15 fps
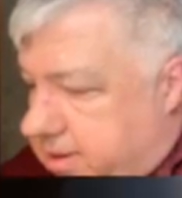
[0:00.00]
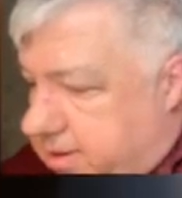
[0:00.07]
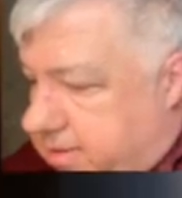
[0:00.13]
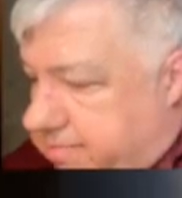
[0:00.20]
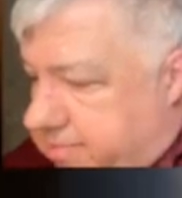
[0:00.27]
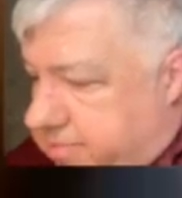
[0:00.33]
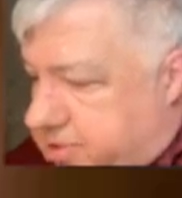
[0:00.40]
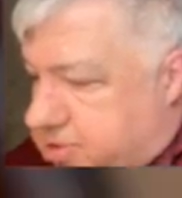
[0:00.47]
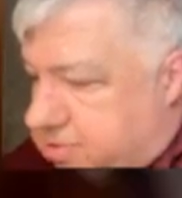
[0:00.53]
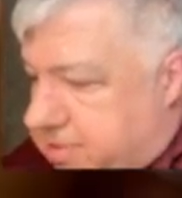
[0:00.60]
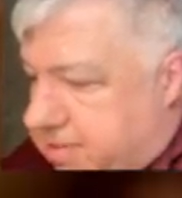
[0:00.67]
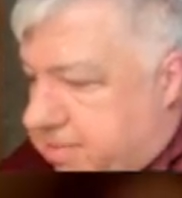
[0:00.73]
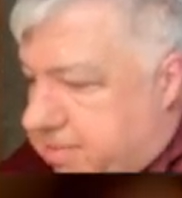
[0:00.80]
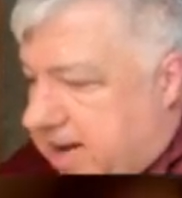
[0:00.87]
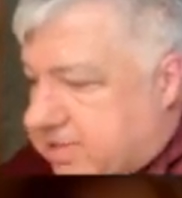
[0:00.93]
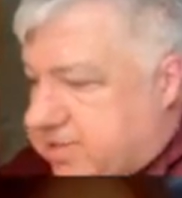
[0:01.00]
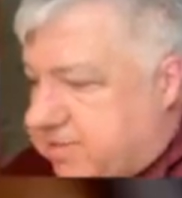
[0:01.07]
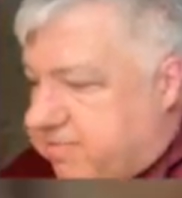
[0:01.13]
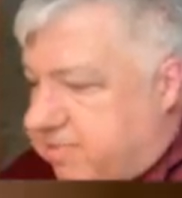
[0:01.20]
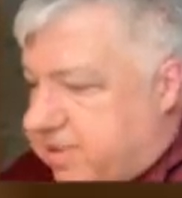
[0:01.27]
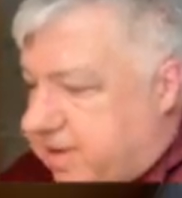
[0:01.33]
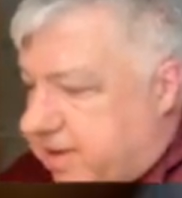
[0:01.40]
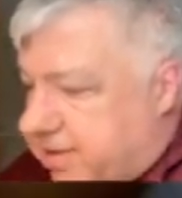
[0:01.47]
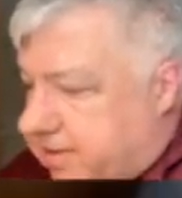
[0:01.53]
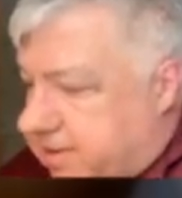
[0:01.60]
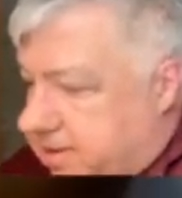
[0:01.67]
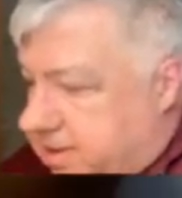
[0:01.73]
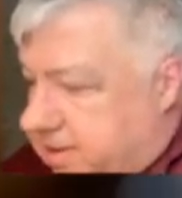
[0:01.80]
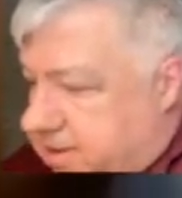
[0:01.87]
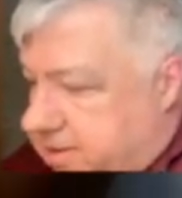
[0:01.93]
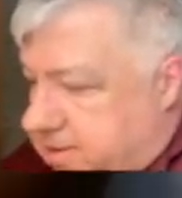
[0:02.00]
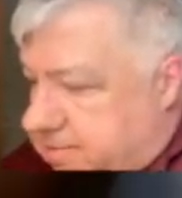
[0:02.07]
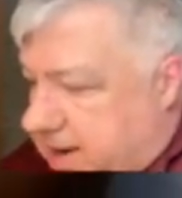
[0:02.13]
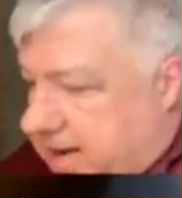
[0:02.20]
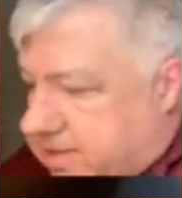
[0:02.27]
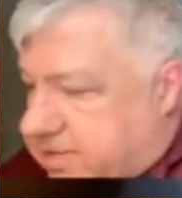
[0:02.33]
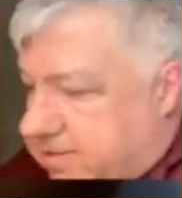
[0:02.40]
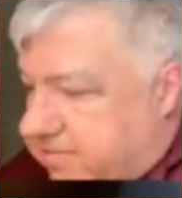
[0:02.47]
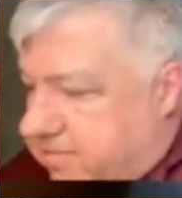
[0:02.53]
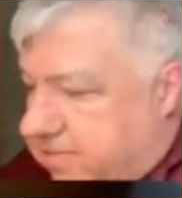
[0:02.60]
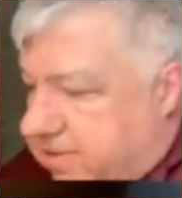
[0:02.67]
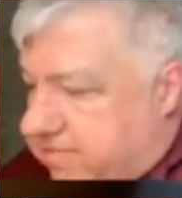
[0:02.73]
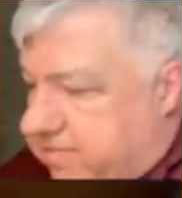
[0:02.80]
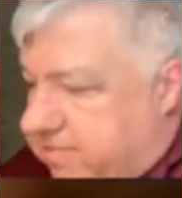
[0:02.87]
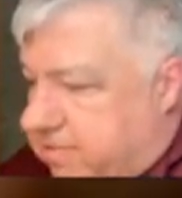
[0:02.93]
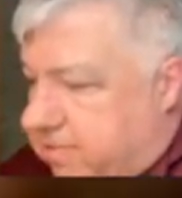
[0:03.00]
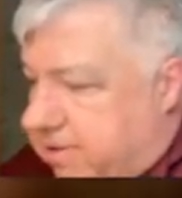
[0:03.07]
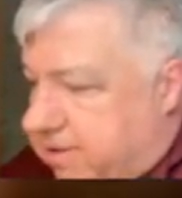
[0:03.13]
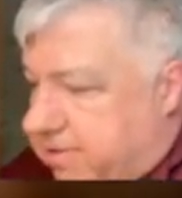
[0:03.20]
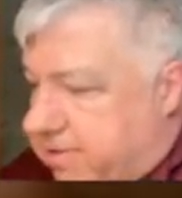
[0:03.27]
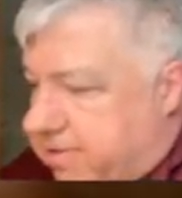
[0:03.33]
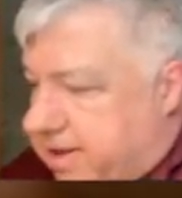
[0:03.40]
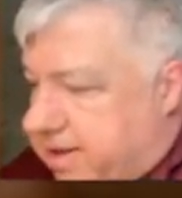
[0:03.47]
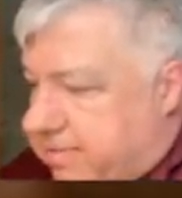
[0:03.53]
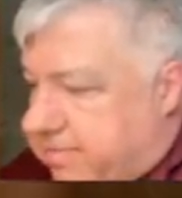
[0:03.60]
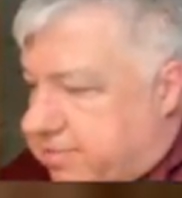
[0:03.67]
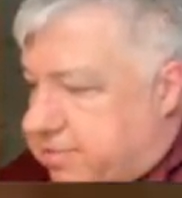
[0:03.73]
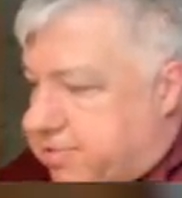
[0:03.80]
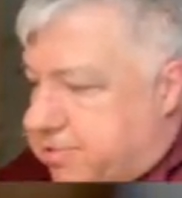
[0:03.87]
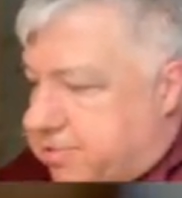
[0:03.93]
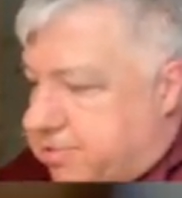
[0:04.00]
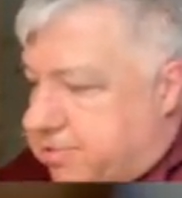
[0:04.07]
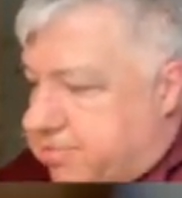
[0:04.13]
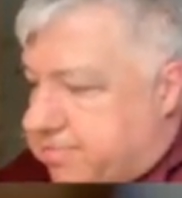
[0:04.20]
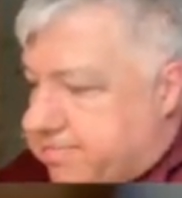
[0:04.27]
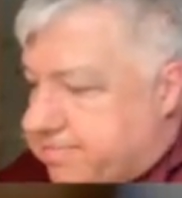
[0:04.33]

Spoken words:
this should be positive 1/8, positive 1/4, -2,